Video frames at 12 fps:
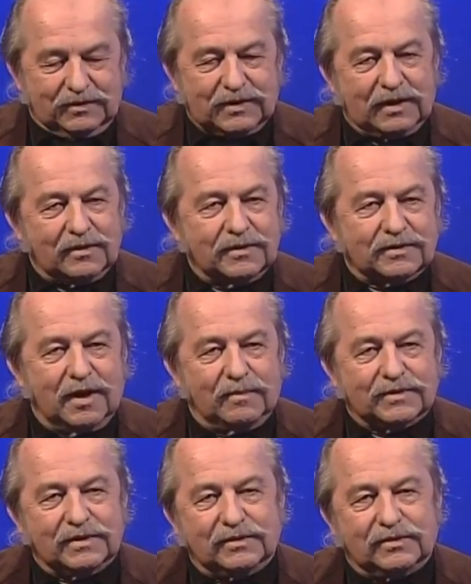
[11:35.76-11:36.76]
Saint Louis
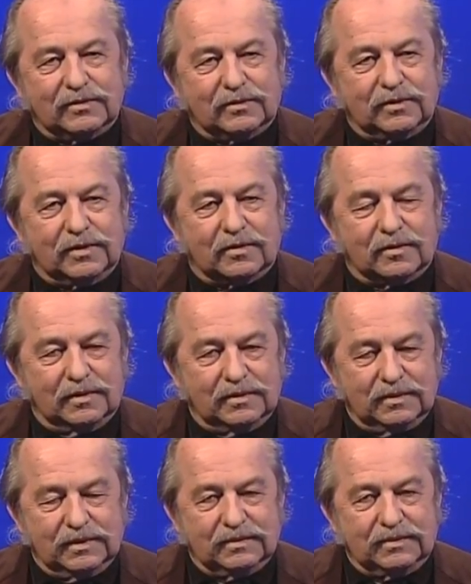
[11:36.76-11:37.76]
comes into your,
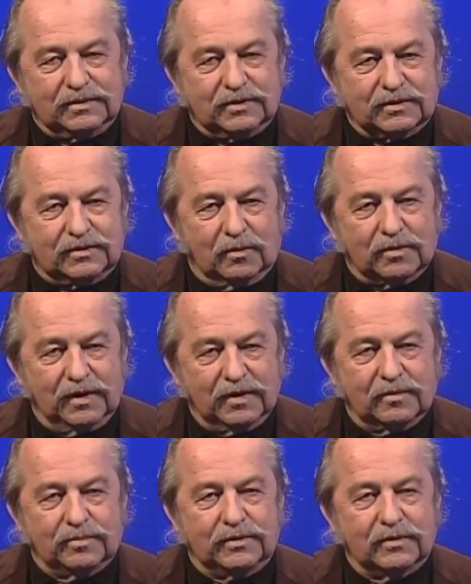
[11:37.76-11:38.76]
just north
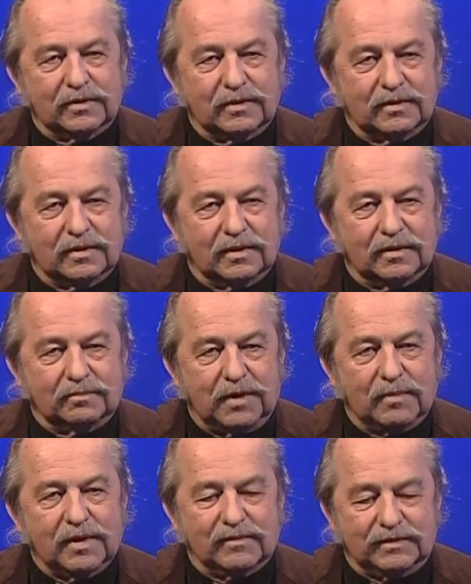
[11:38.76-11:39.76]
here, Paducah, uh, mm-hmm.
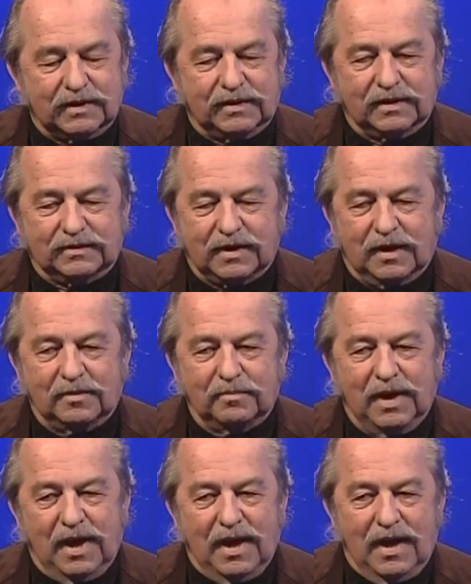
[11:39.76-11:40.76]
Bob Evans, I think he's got
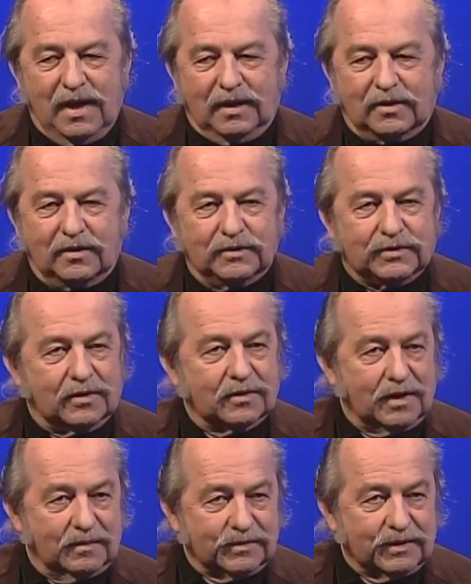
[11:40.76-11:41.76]
them. Courier
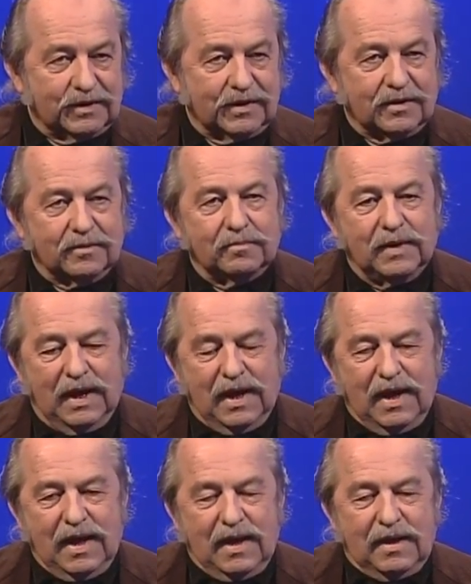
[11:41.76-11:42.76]
Journal comes in here.
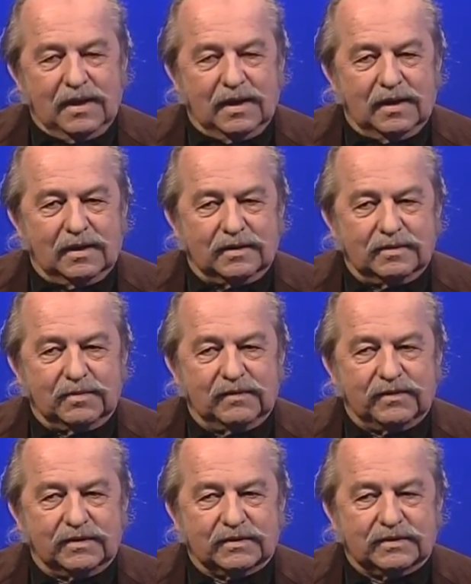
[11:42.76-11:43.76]
Uh, the
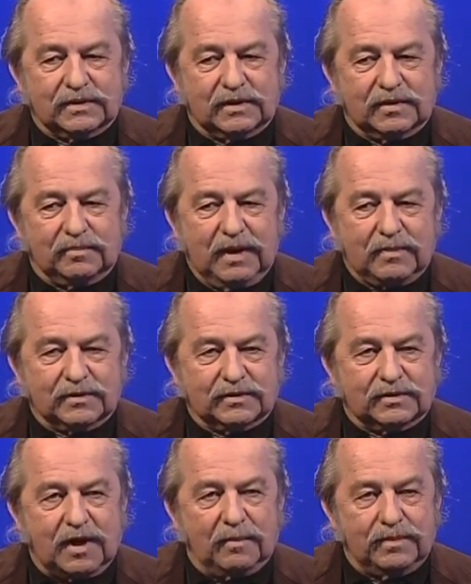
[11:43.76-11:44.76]
Memphis uh,
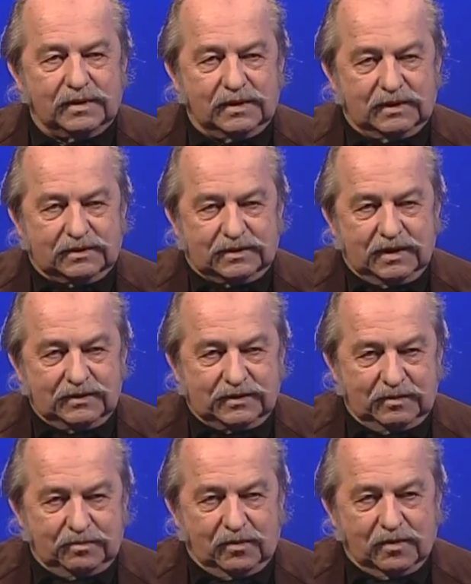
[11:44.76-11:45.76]
papers stop at the
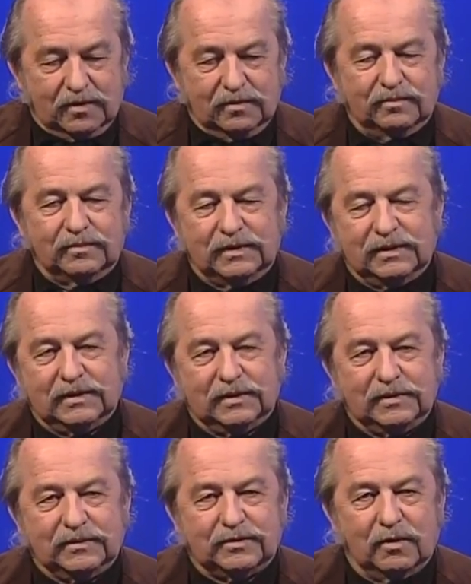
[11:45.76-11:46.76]
Tennessee border.
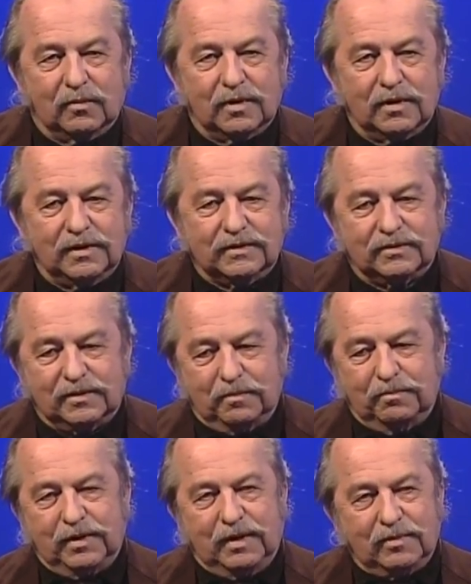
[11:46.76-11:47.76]
Uh, so we're in this
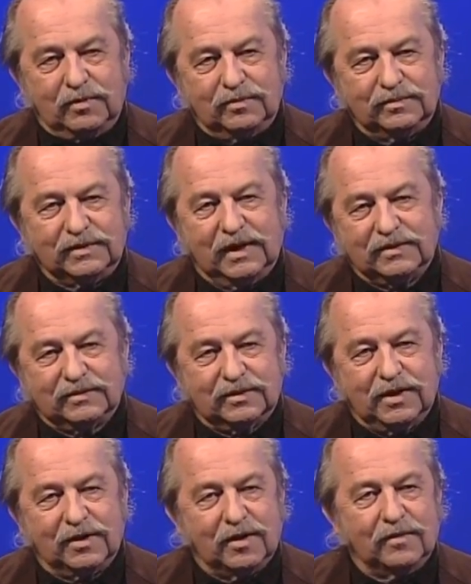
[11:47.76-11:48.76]
little bubble that's
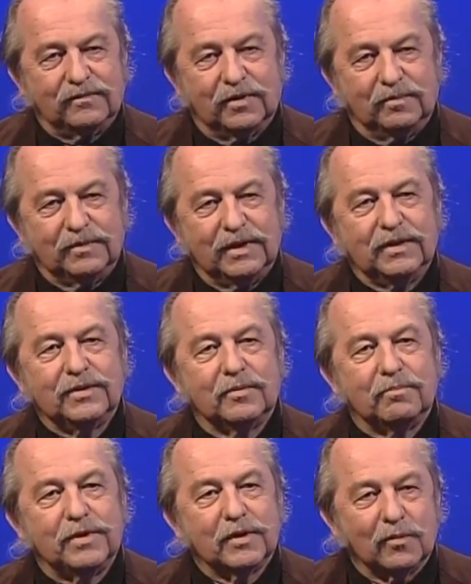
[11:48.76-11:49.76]
cut off from
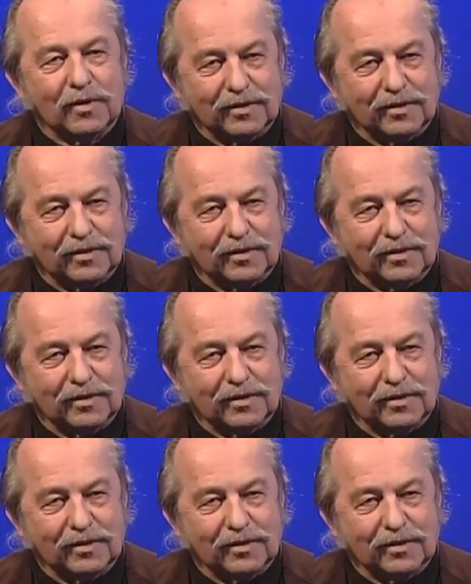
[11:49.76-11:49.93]
the big